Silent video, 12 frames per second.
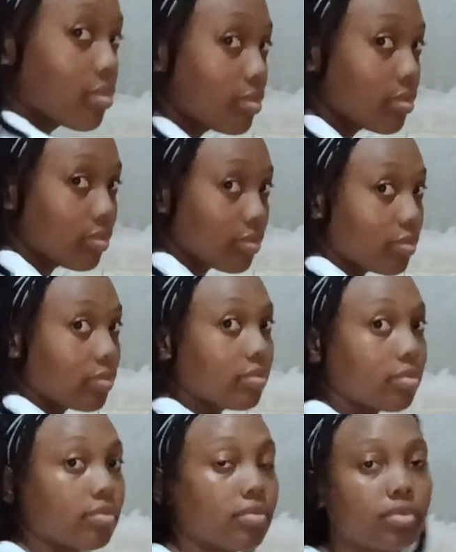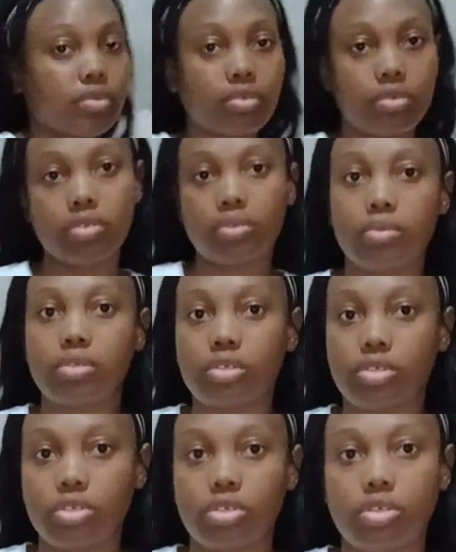I ordered it in
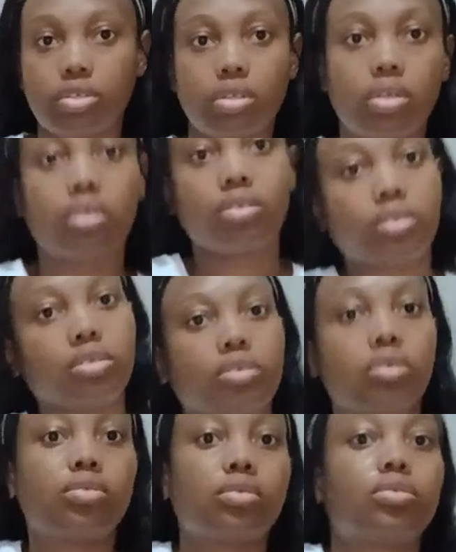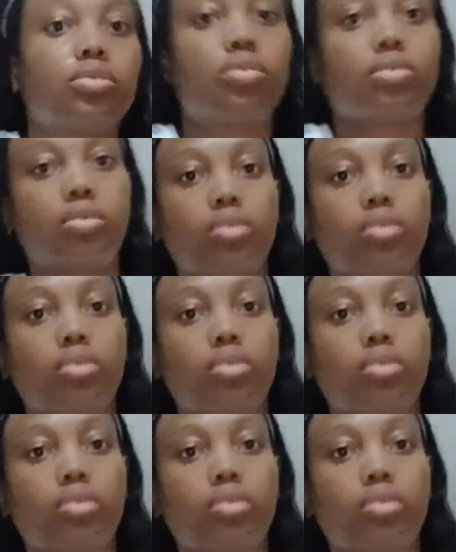large. When it come,